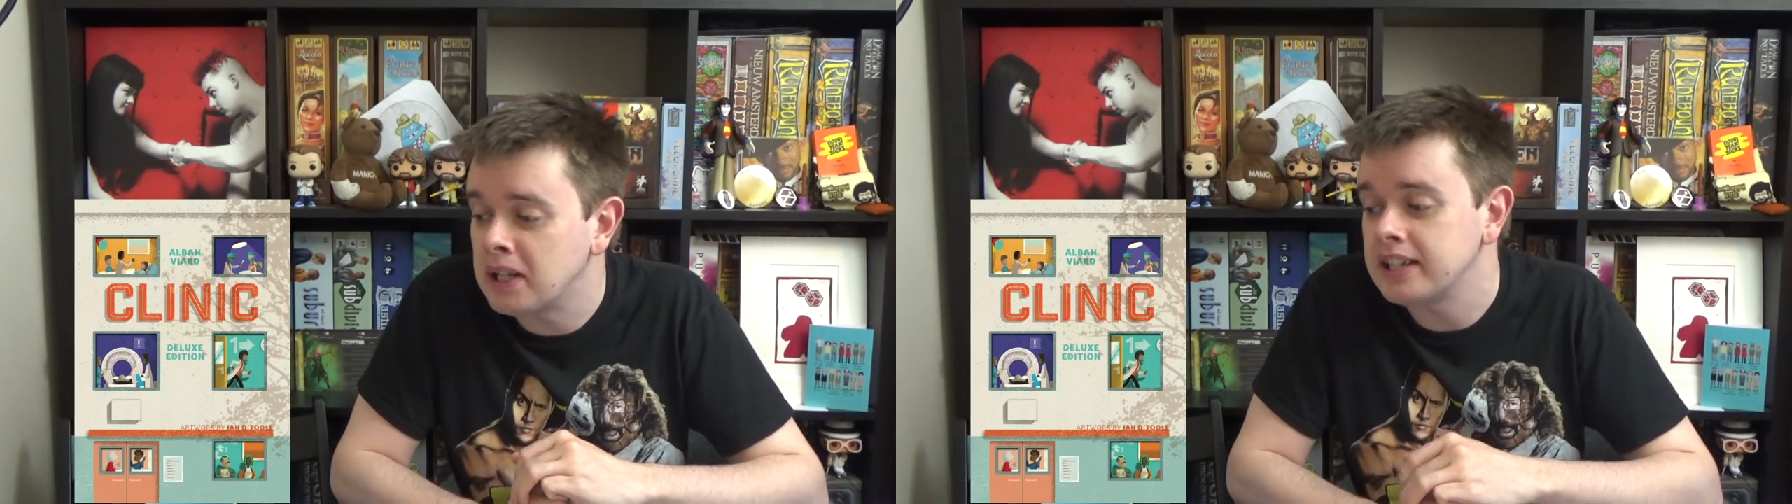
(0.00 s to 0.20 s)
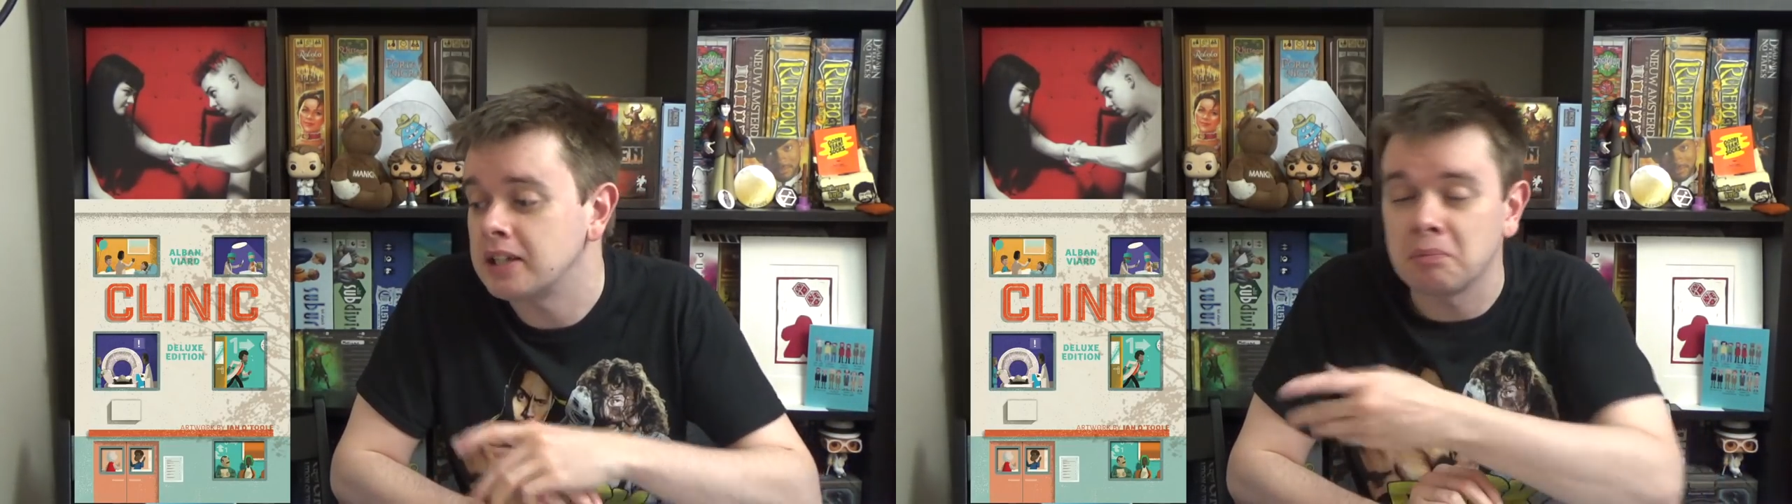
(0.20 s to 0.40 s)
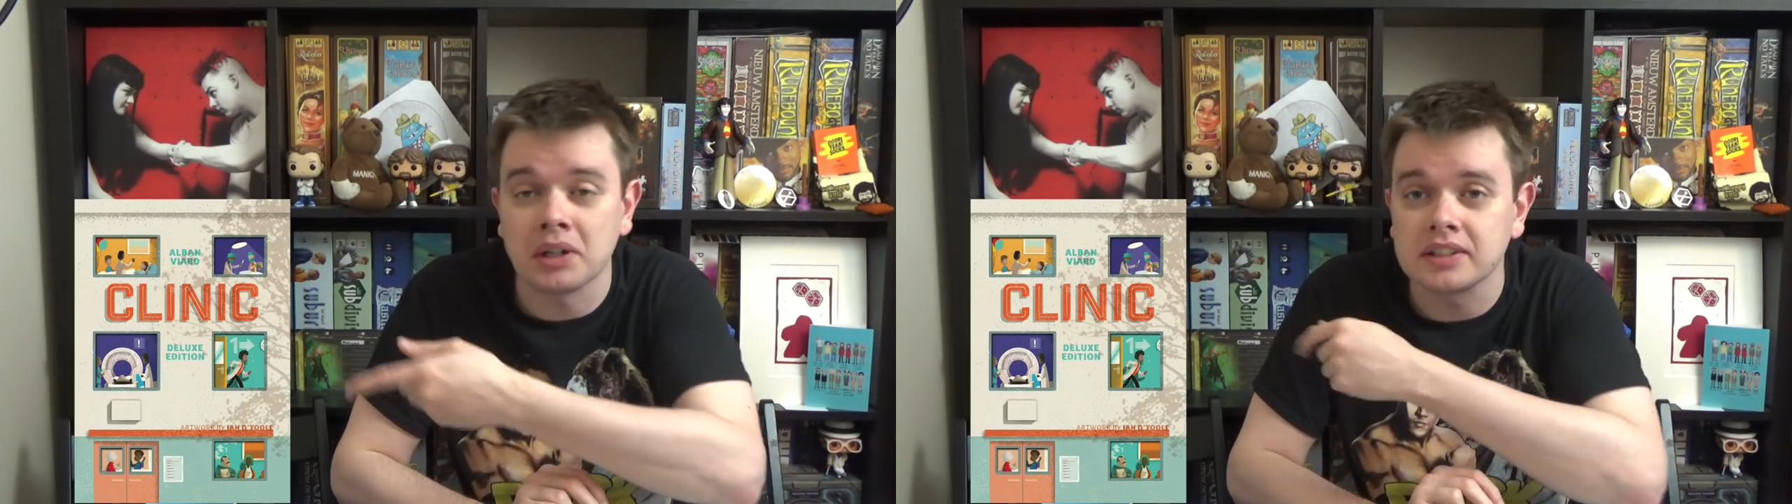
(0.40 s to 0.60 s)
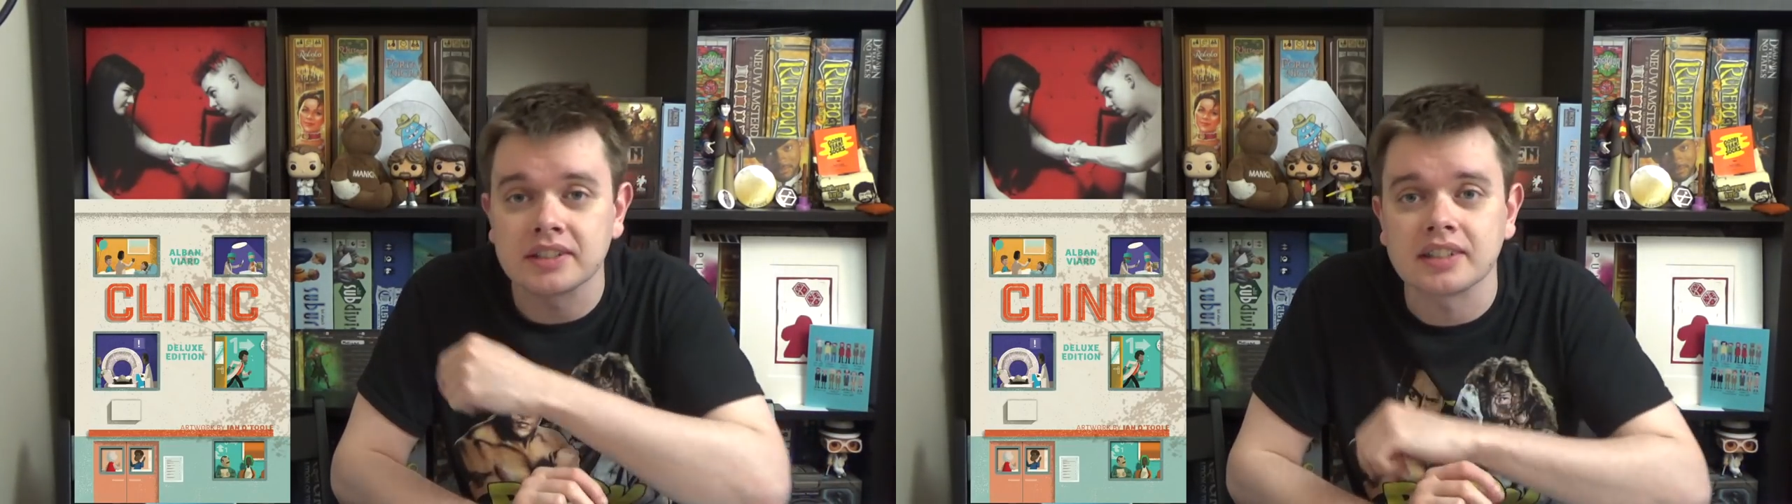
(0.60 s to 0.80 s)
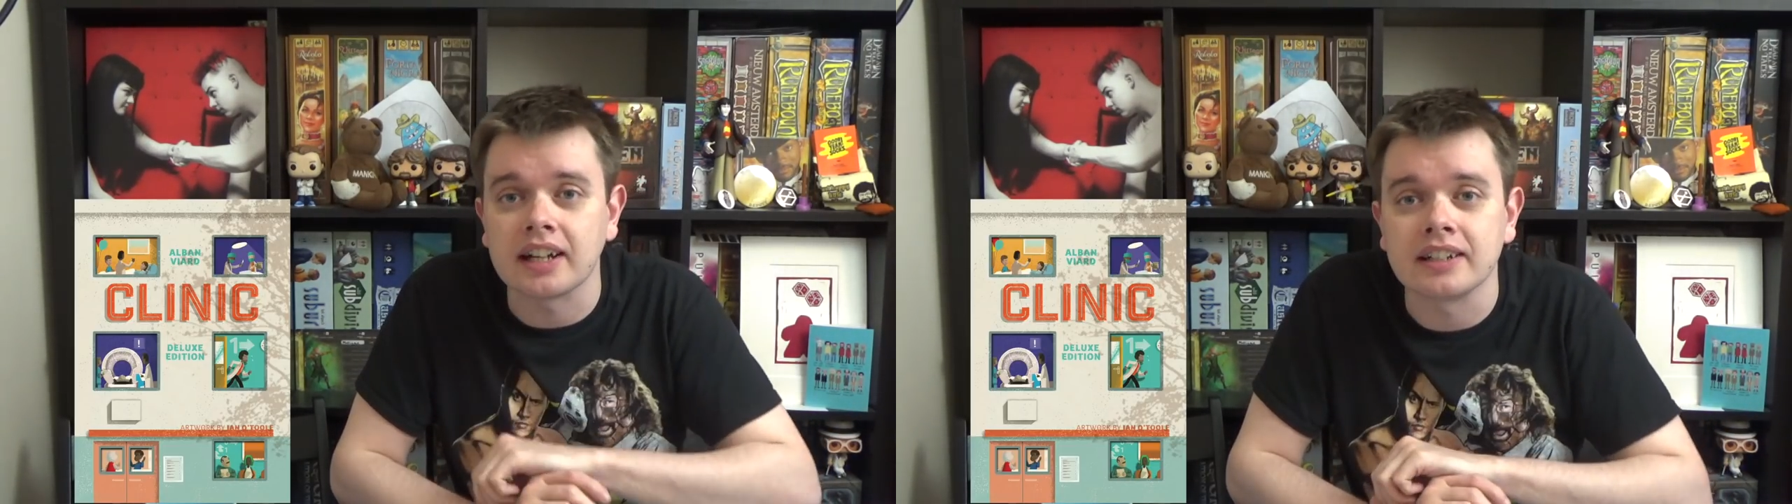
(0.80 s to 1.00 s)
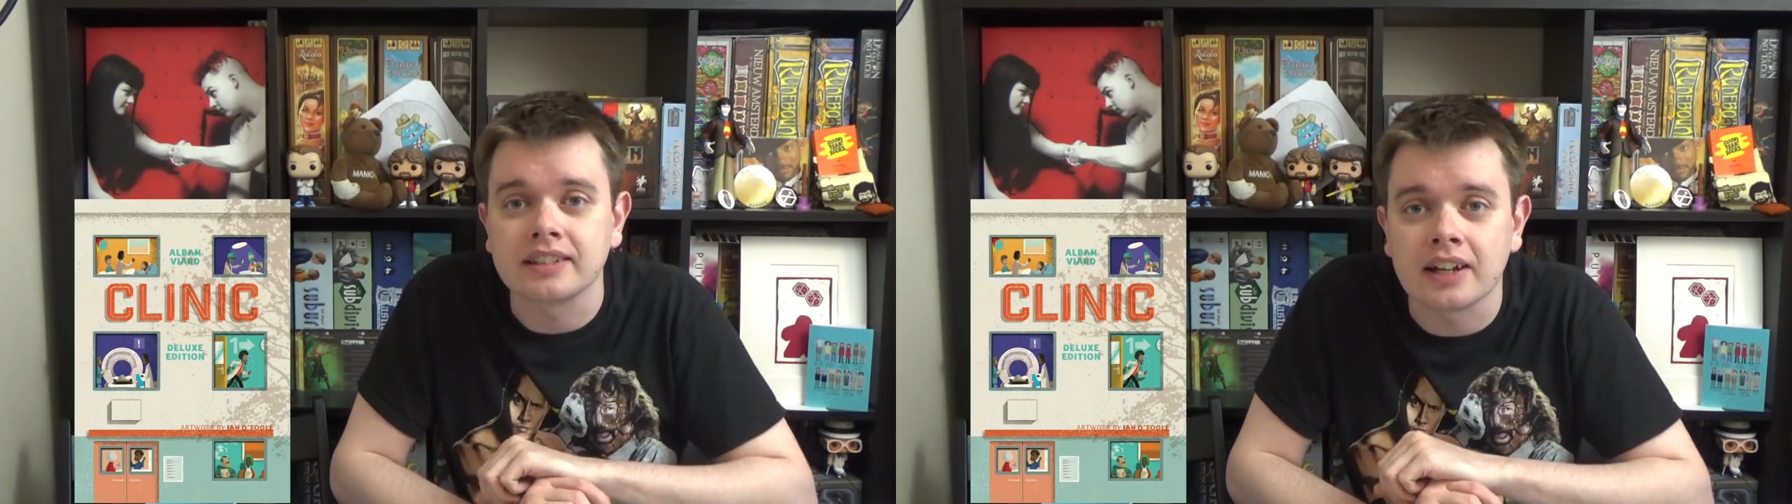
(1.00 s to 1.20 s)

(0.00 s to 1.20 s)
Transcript: player thing, but I,